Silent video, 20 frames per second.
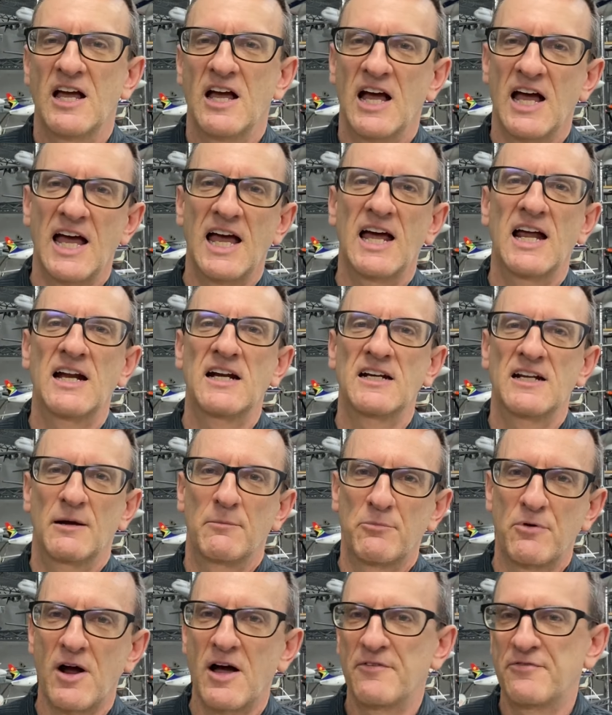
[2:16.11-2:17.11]
and
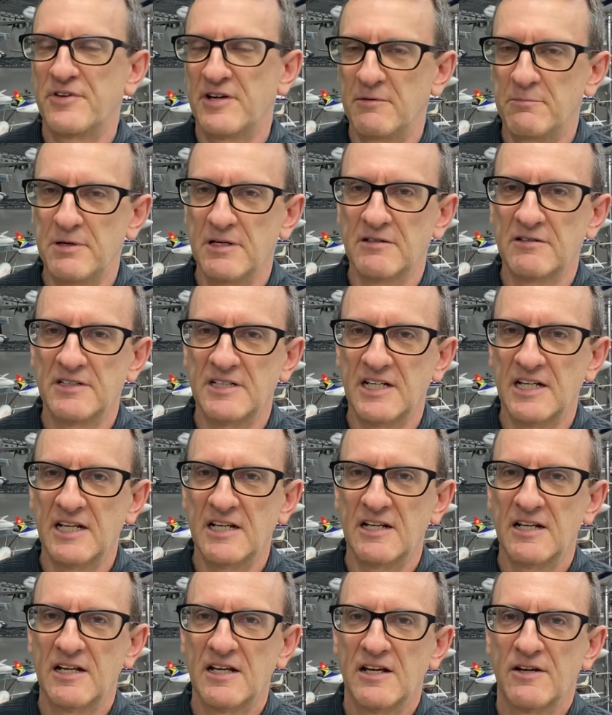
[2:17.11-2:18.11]

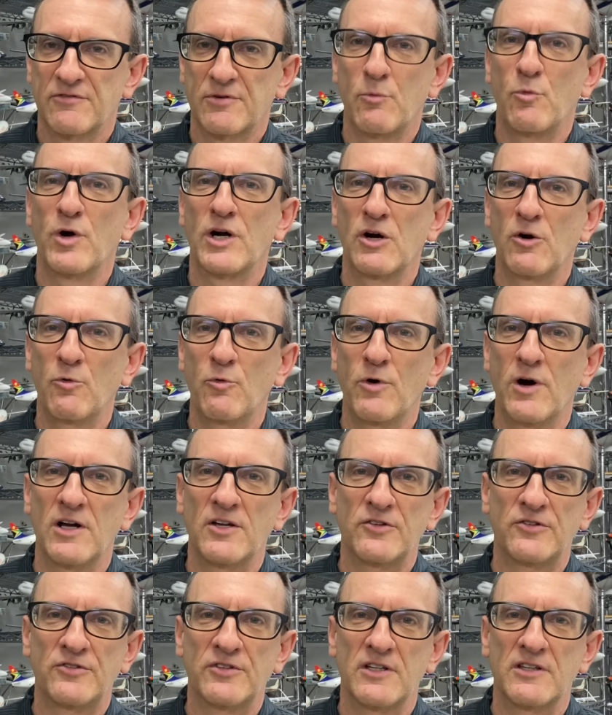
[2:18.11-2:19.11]
profitability from what it
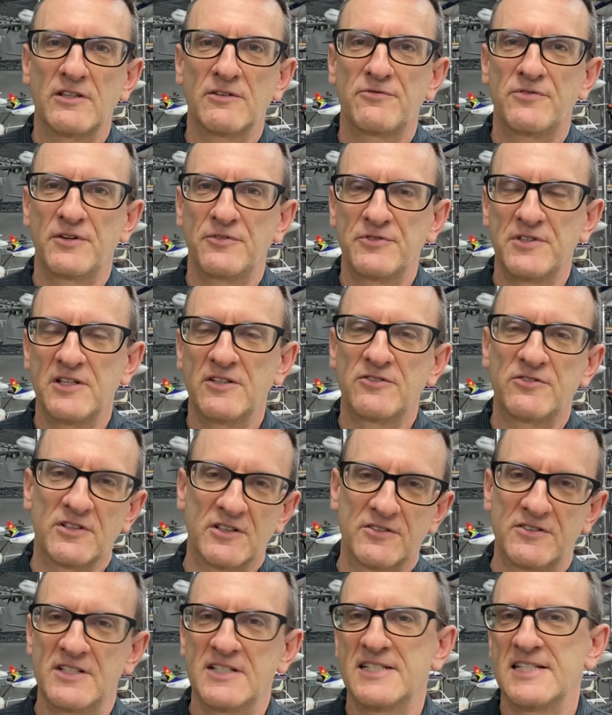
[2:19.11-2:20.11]
was in the 50s,
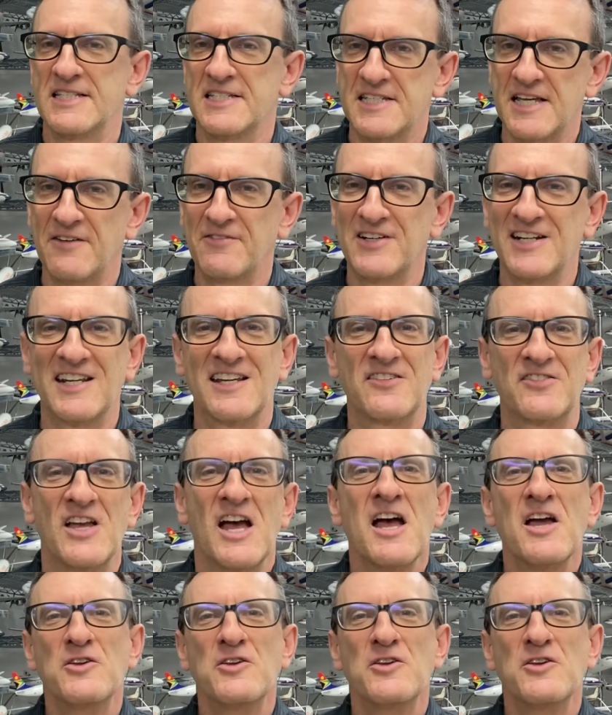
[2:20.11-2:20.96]
60s, and 70s.